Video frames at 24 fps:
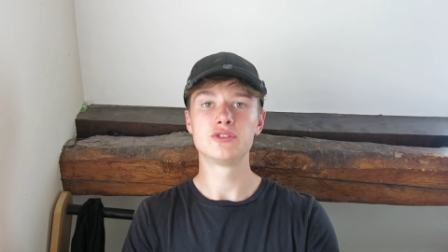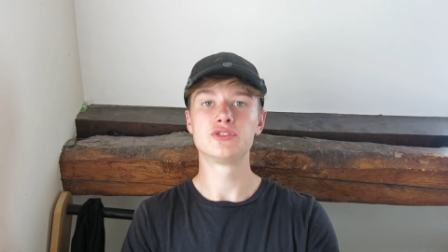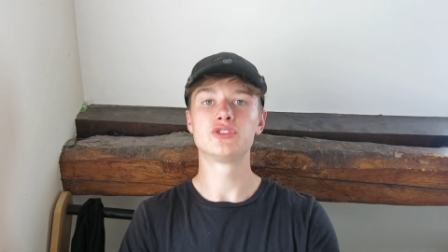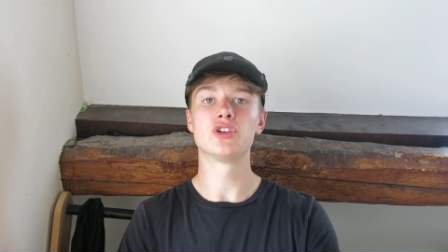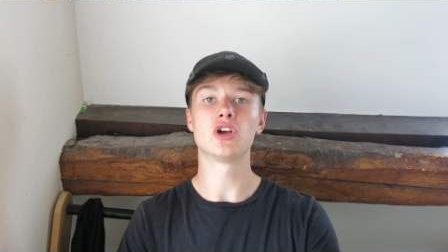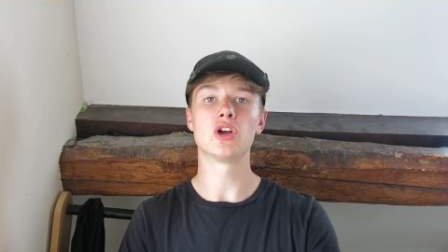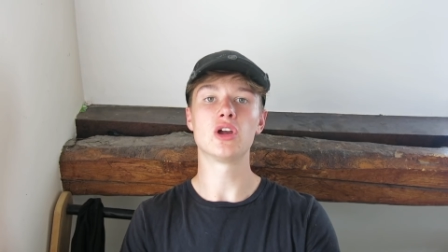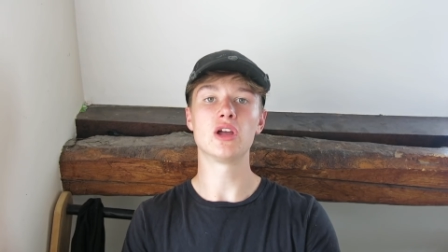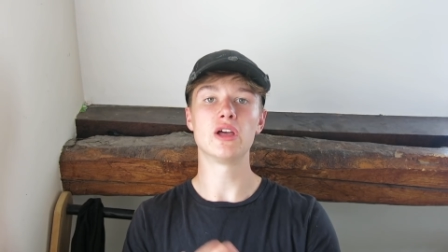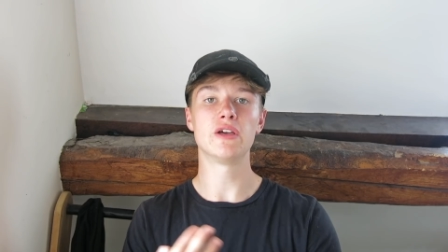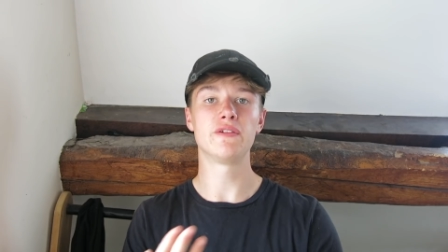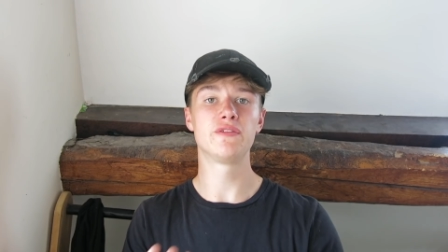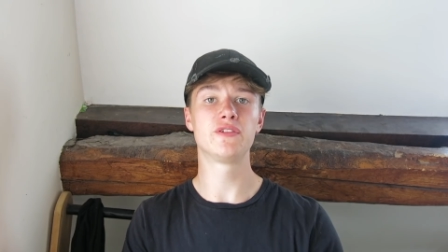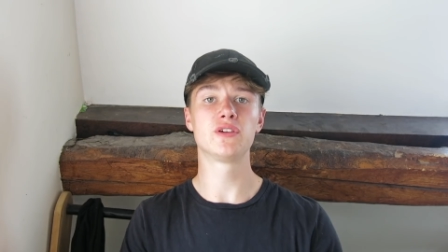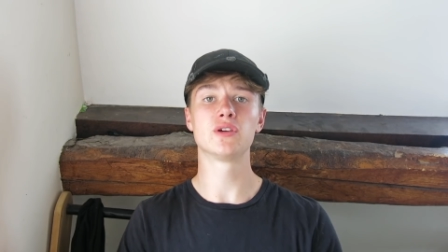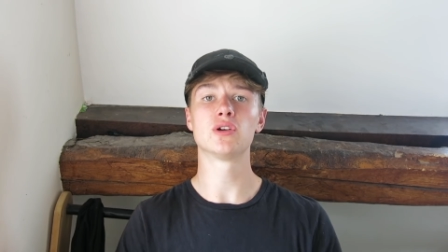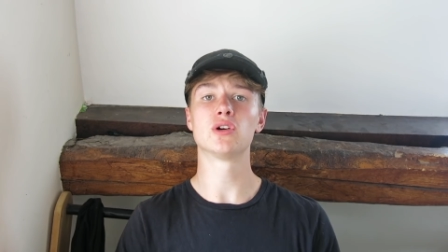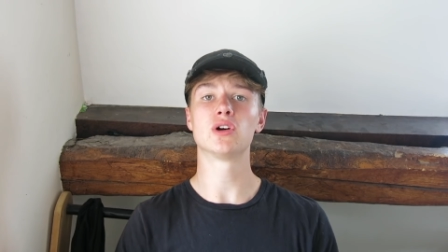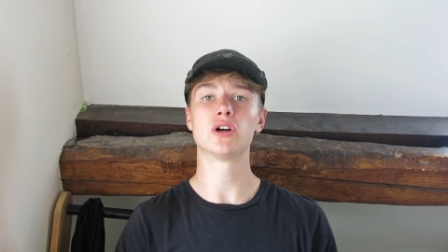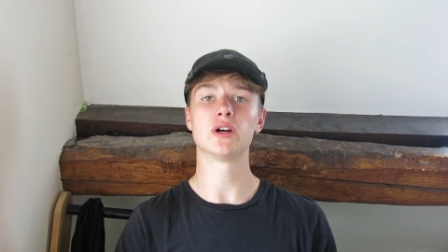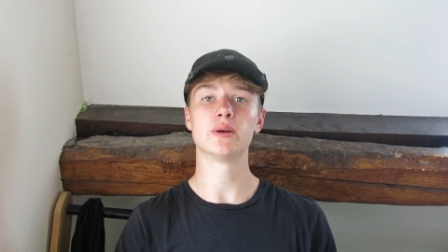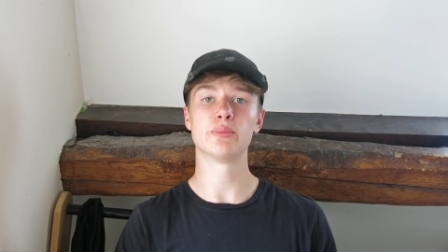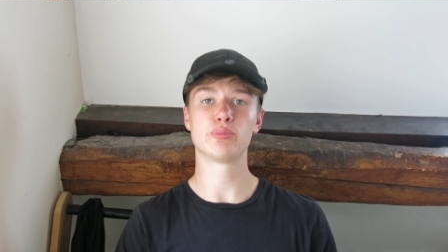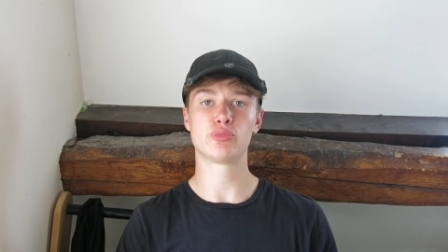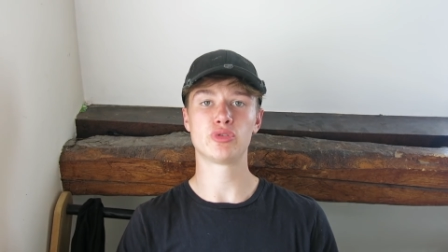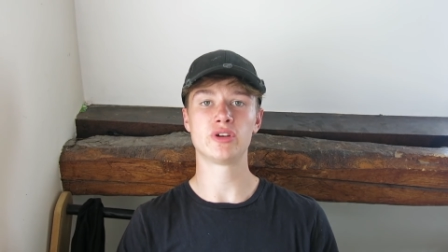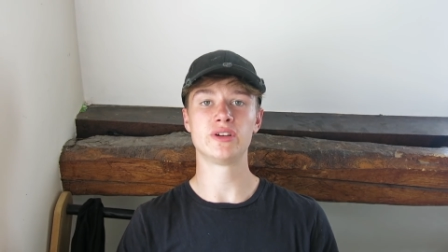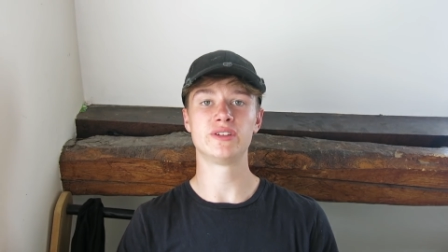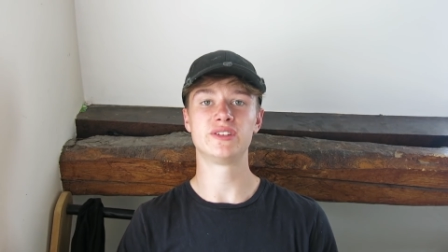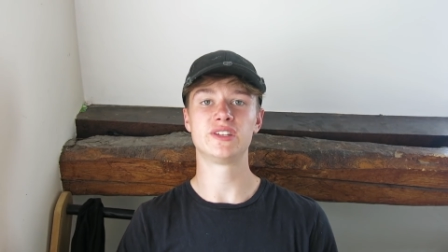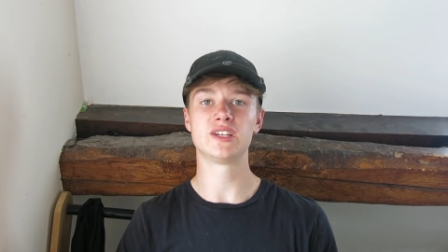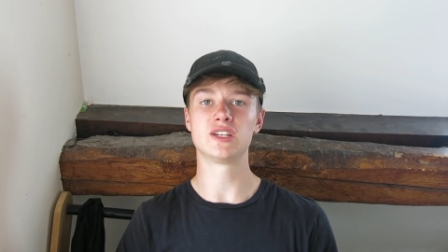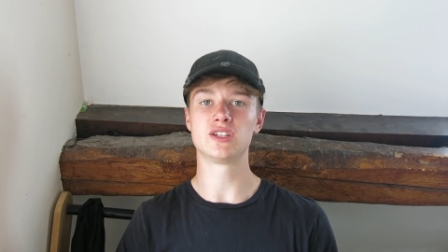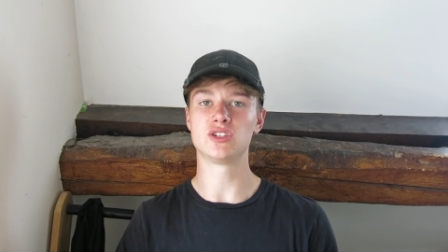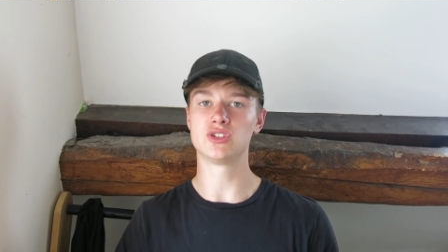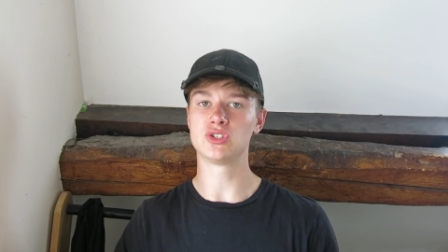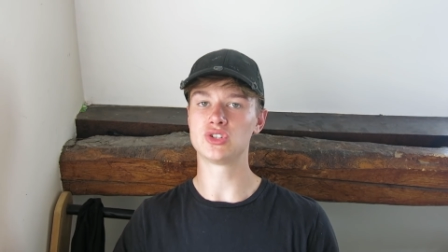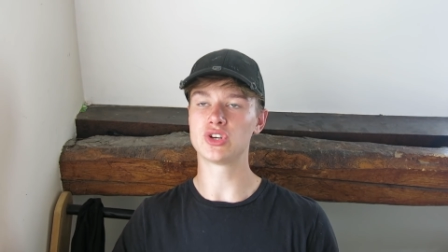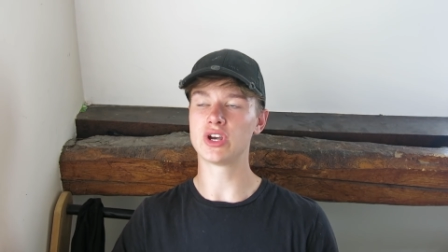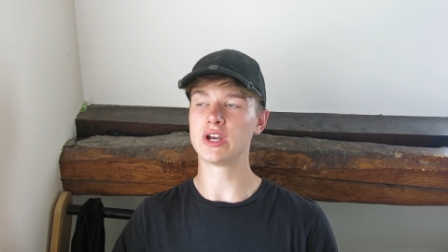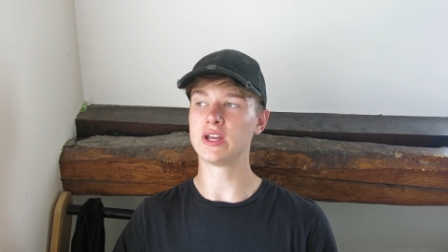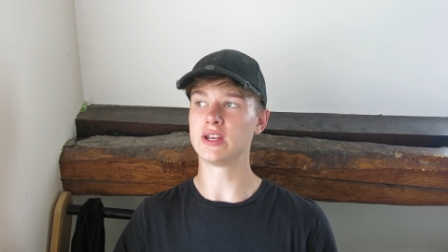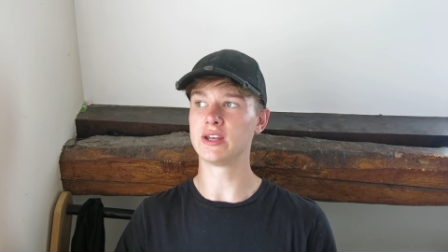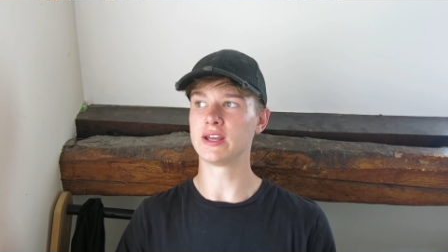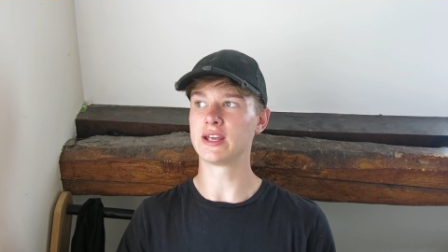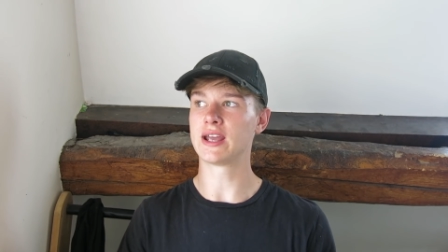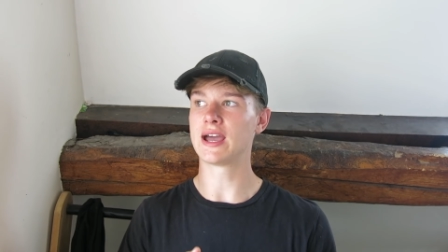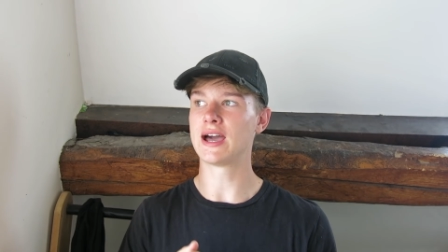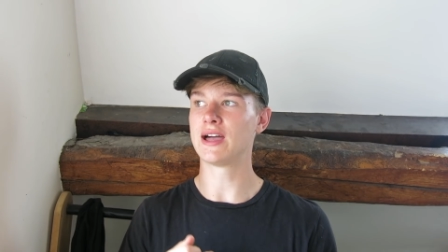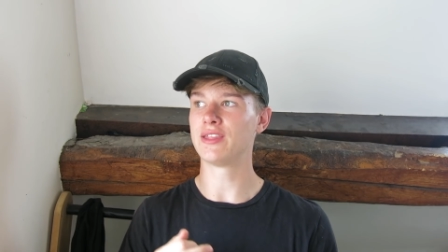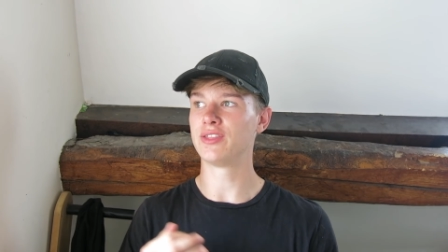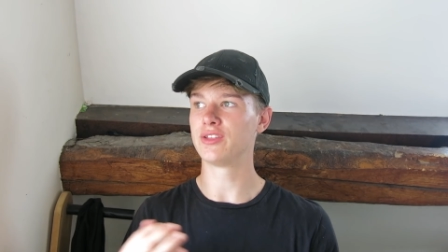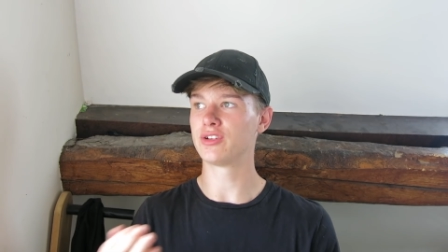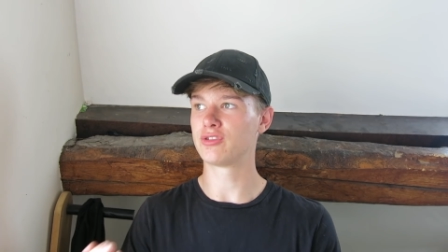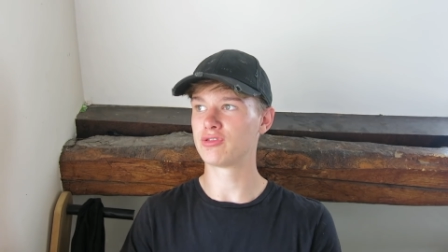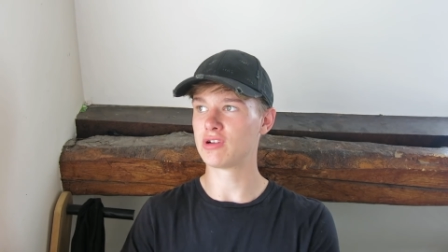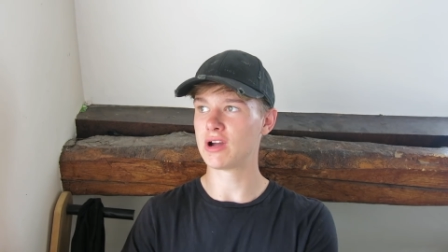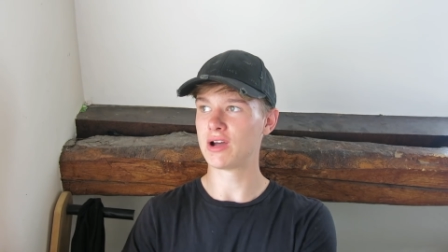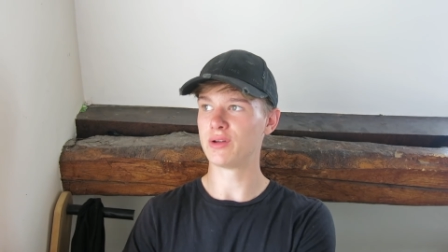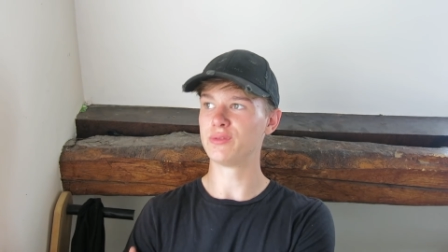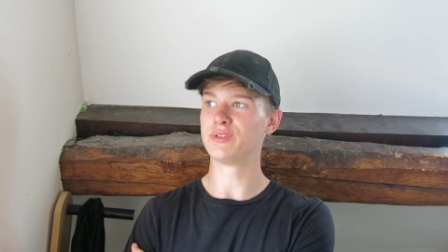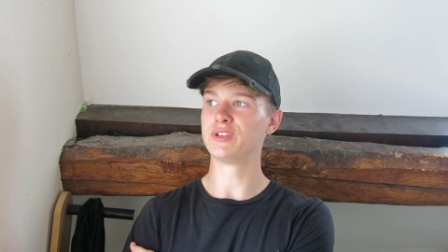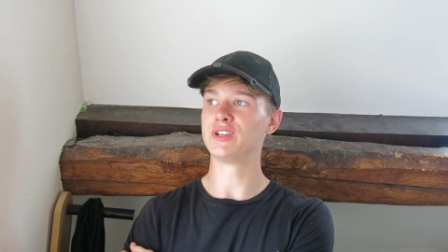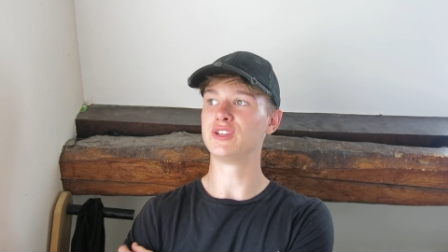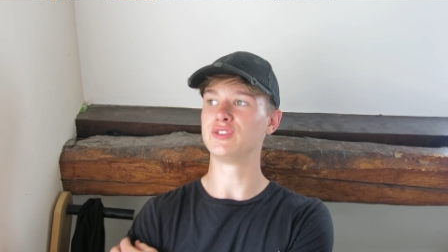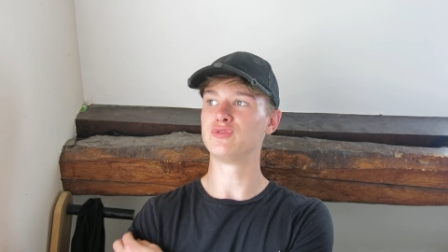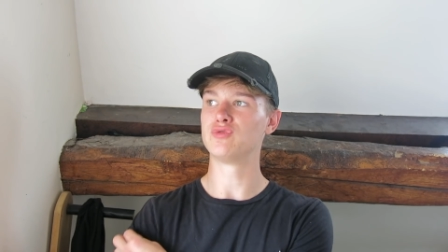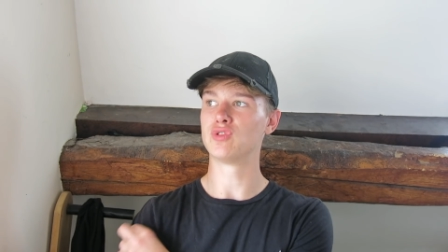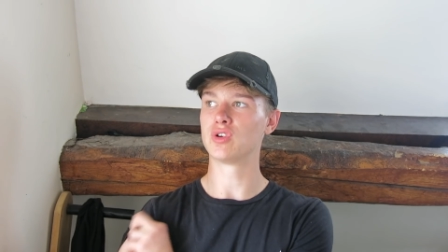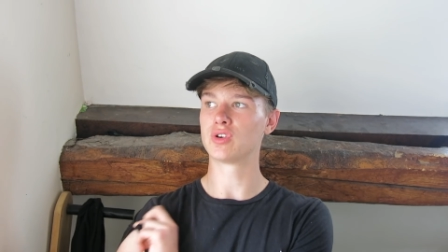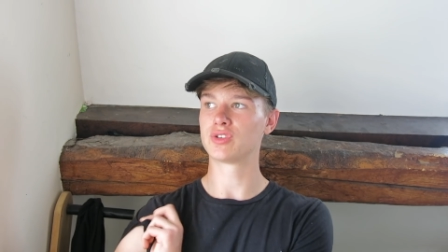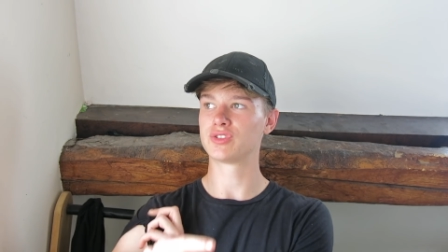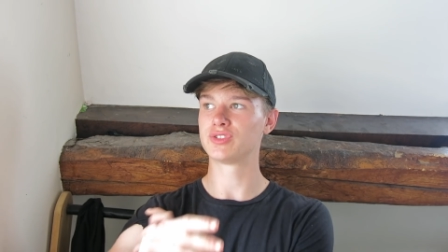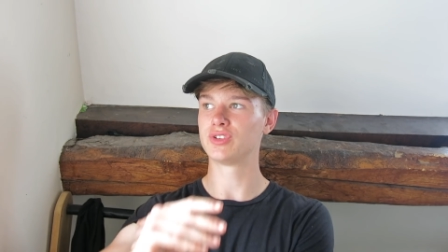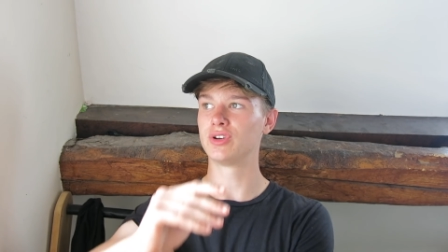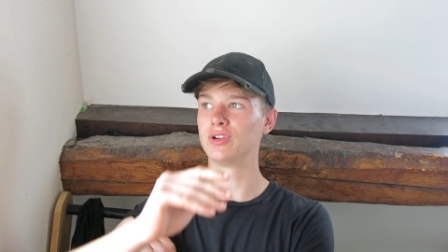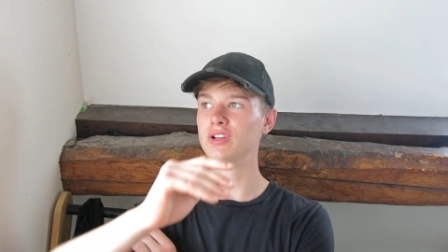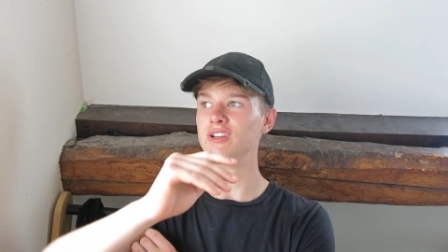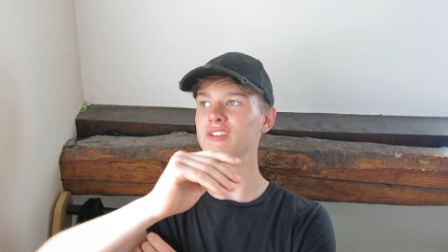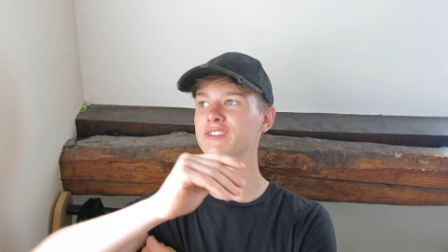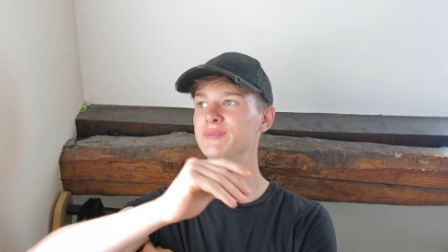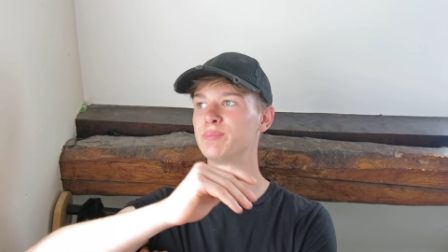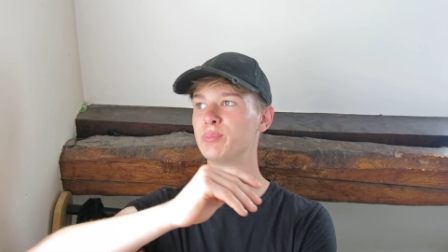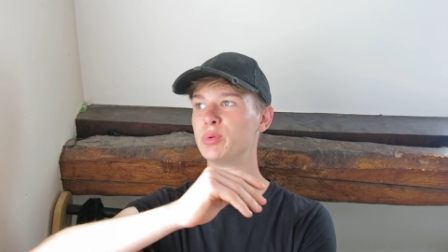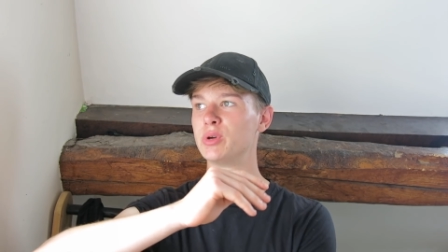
So if you're in pre-season training and the ground is rock solid,